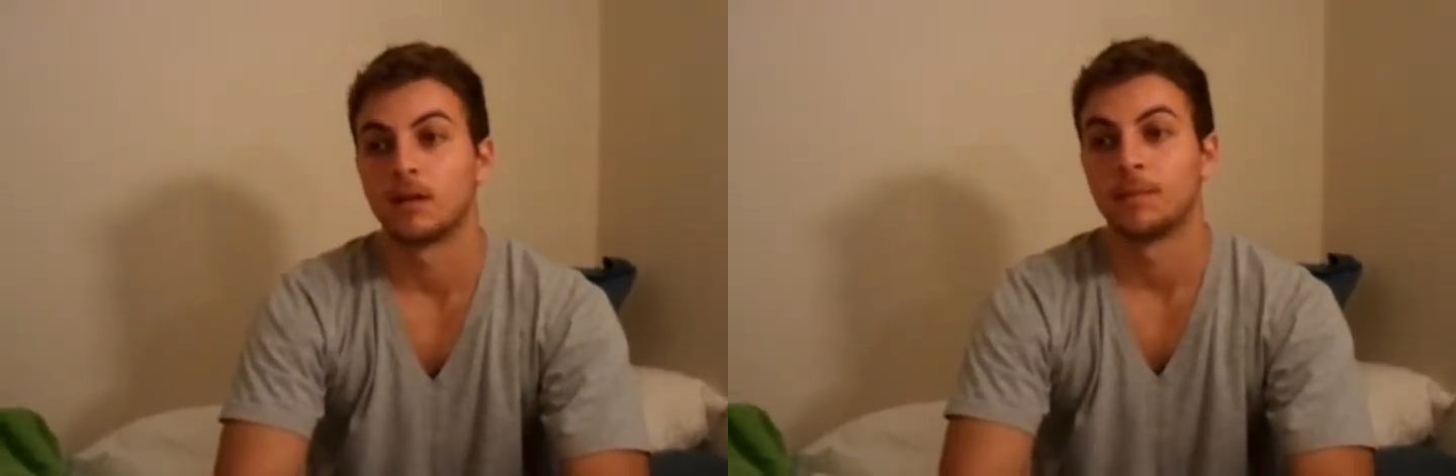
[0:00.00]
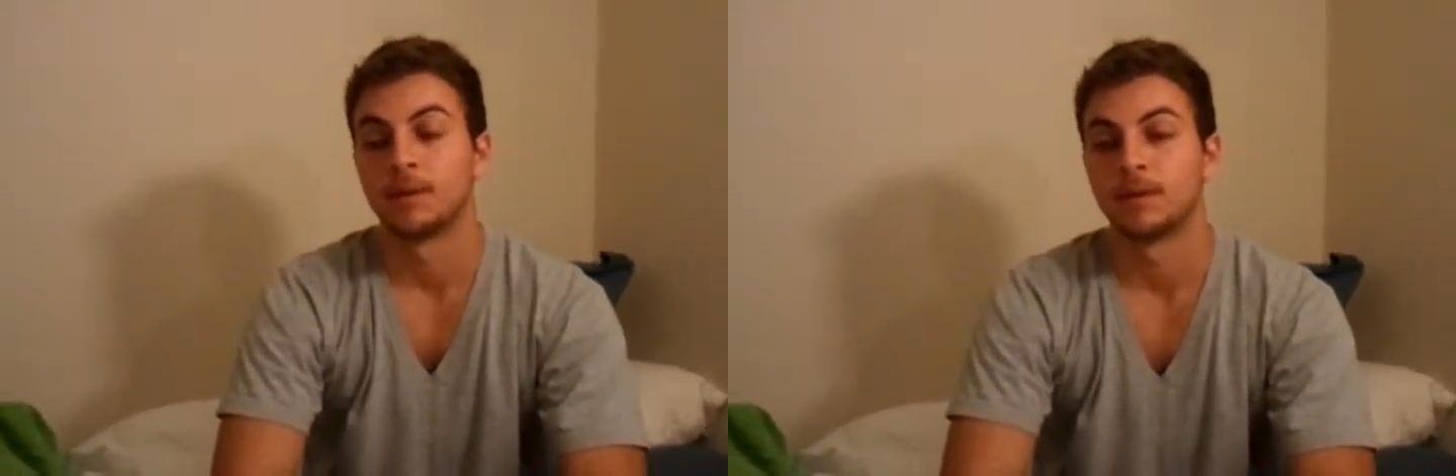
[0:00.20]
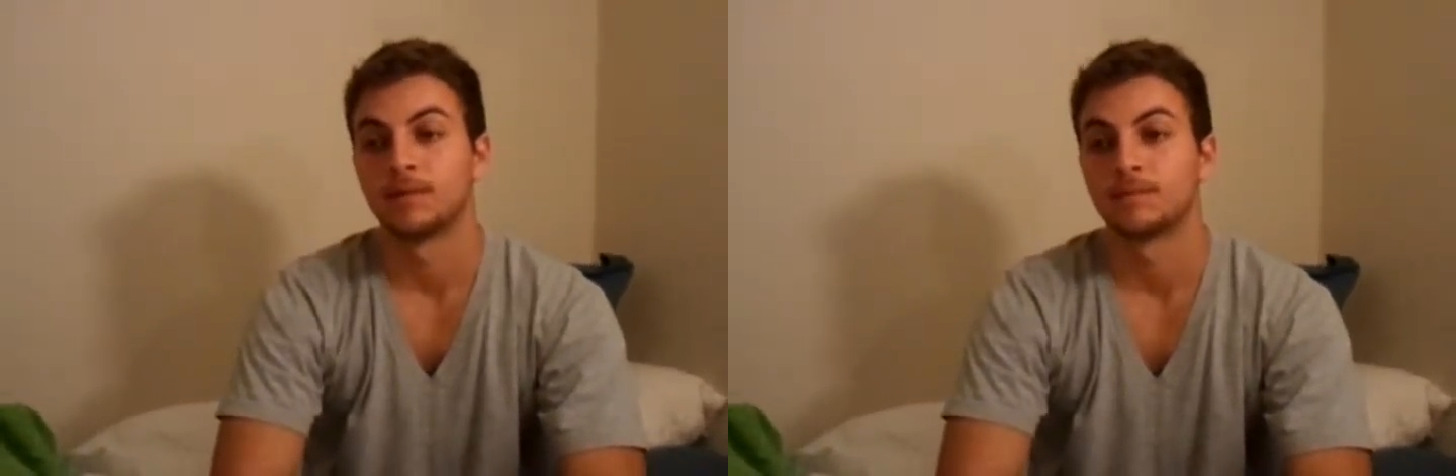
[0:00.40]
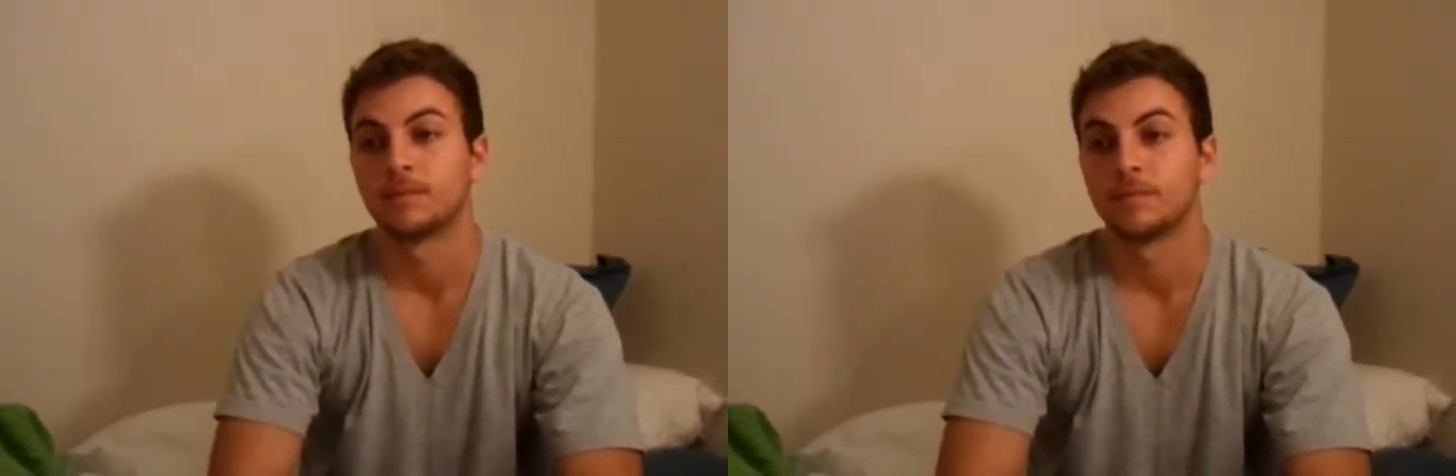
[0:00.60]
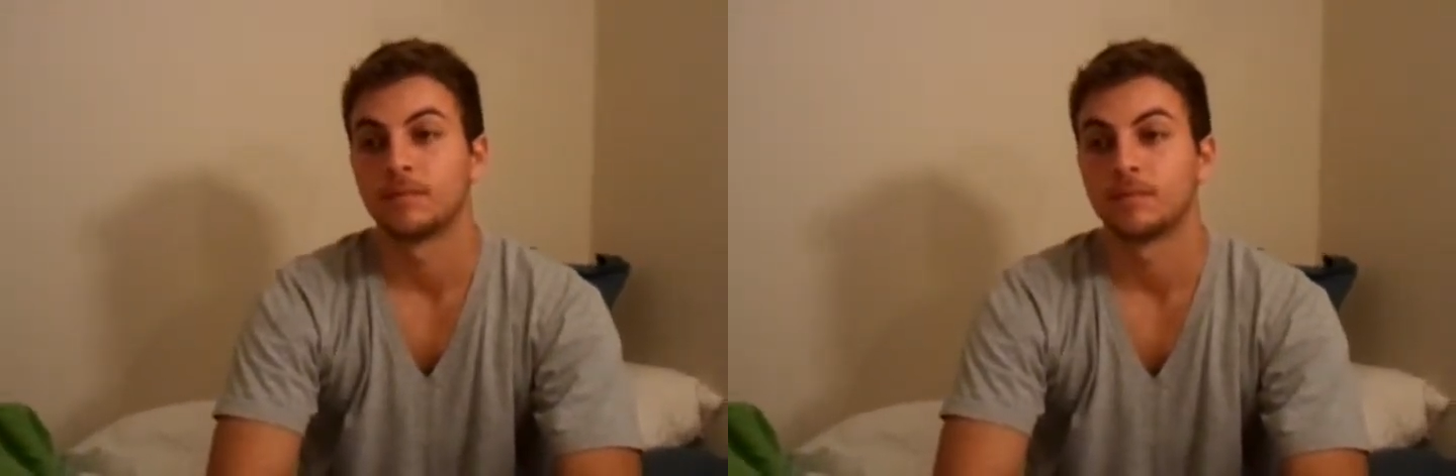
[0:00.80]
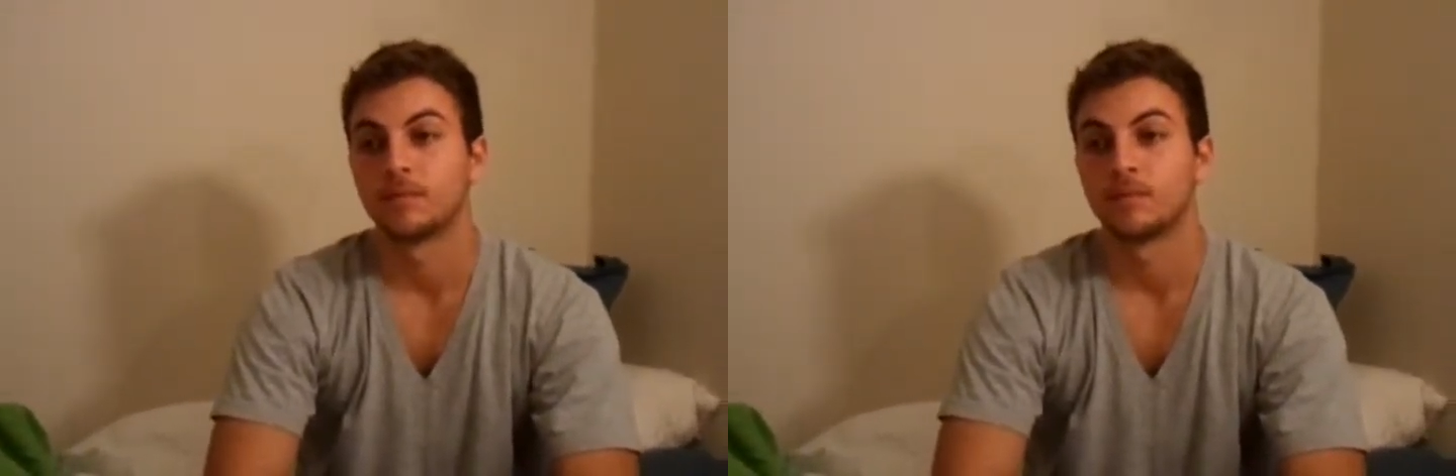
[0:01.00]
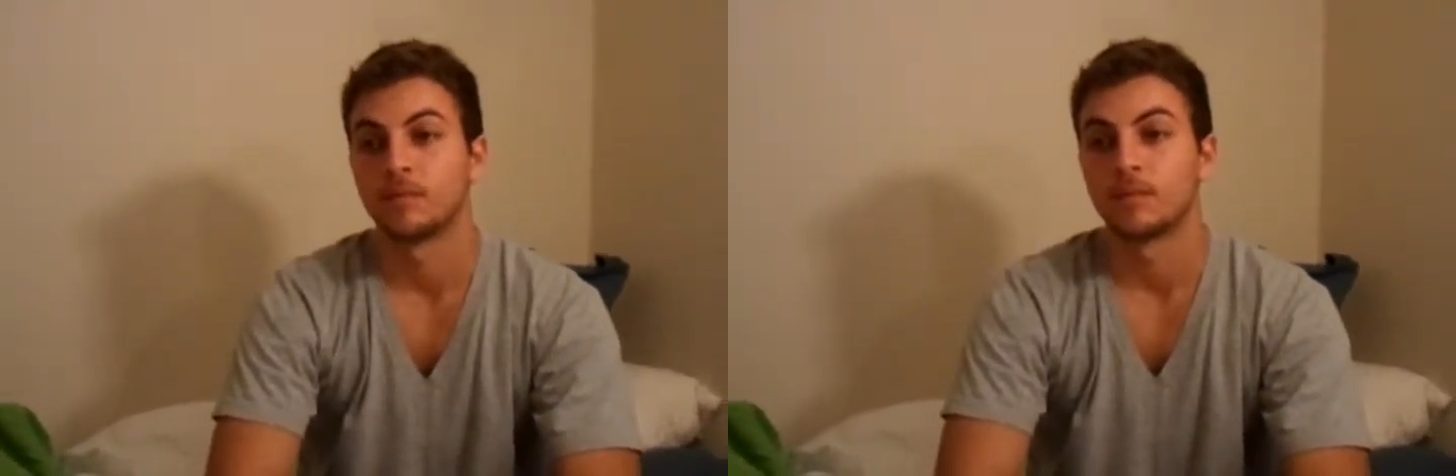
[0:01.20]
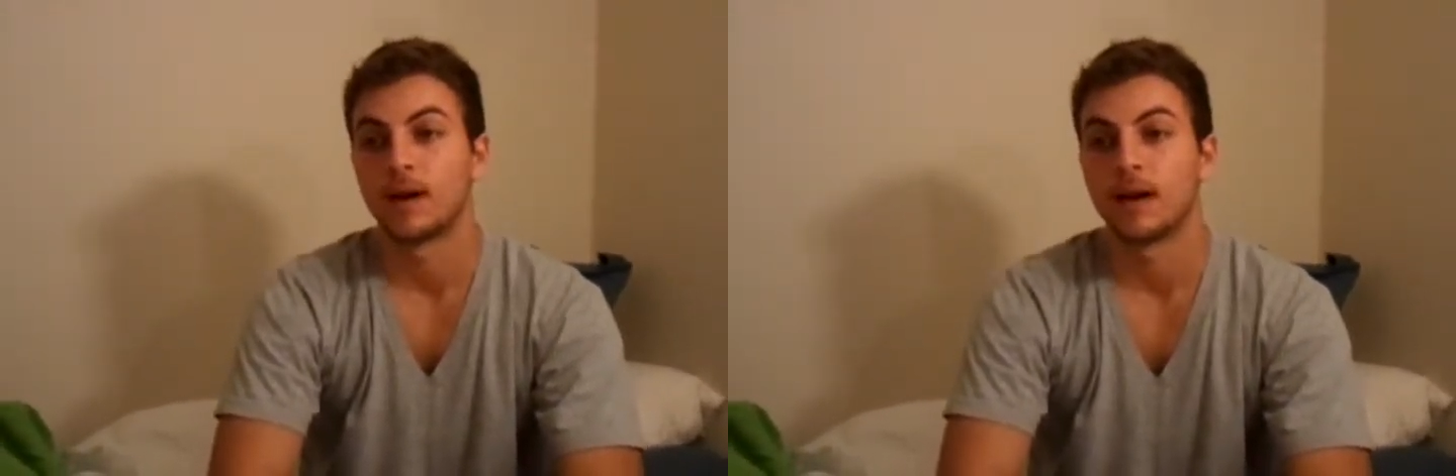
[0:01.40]
I mean,
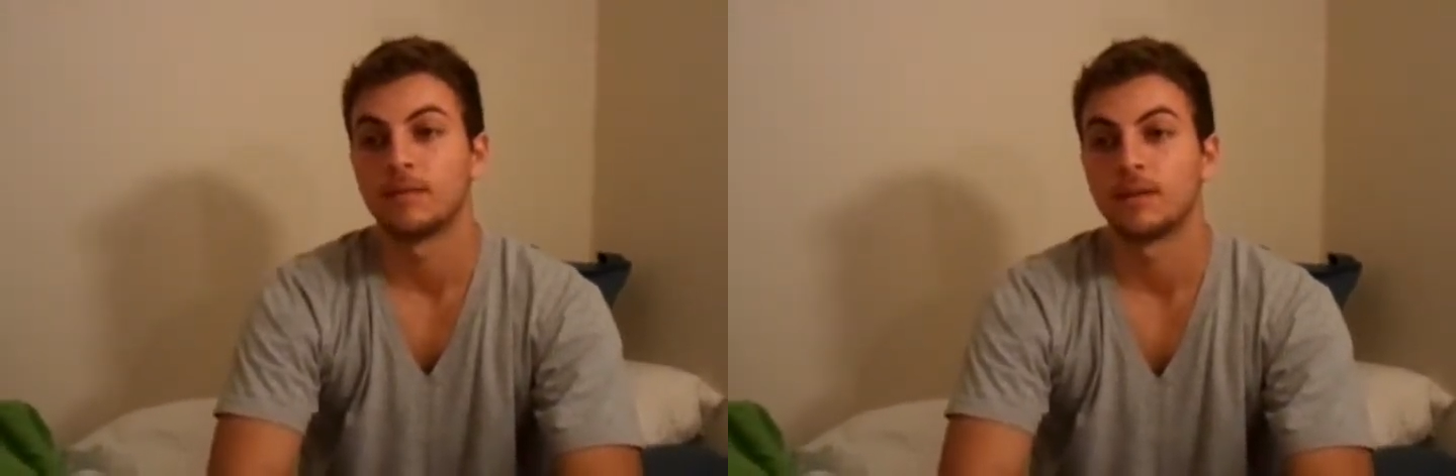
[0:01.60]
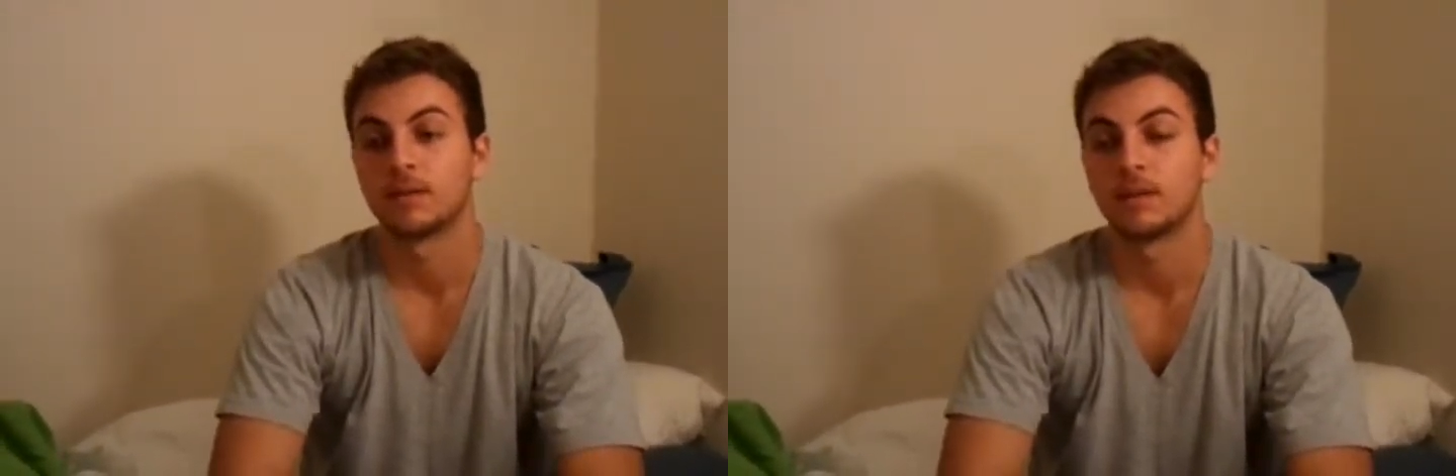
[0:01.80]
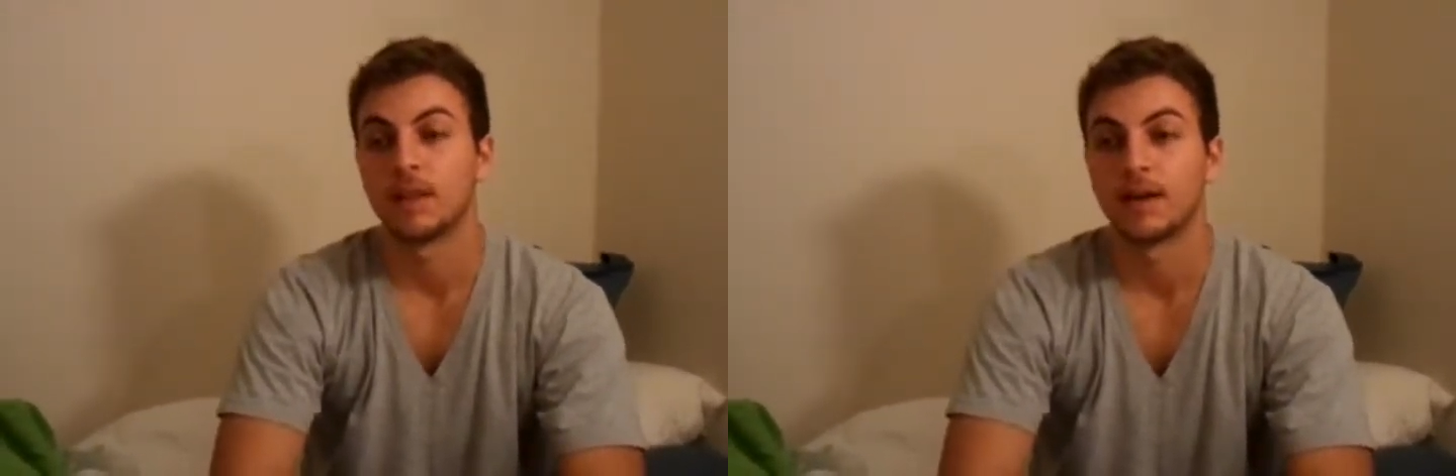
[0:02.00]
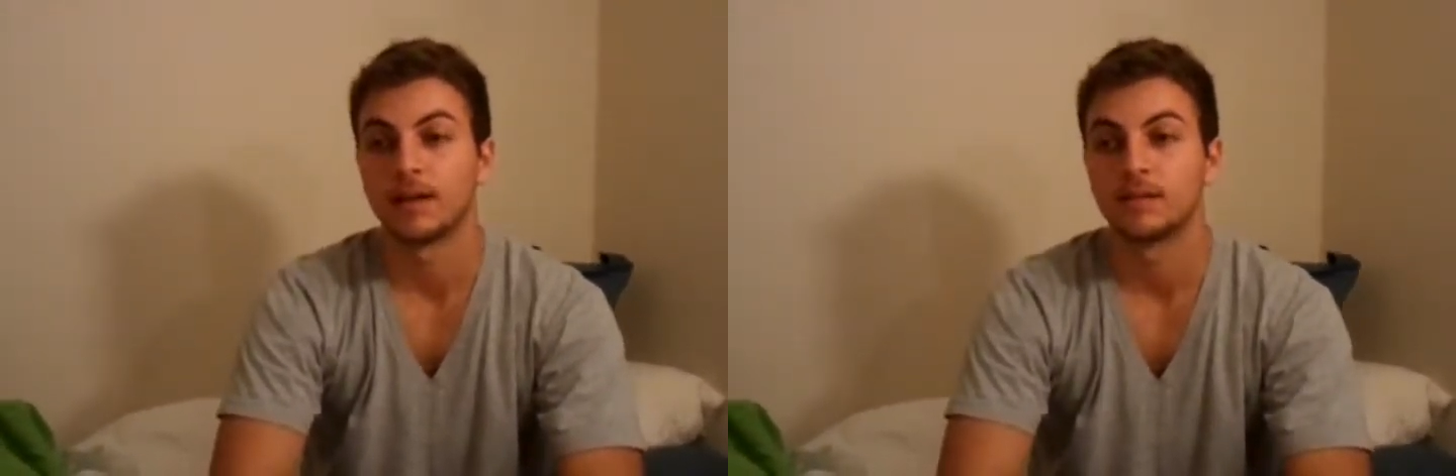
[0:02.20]
having no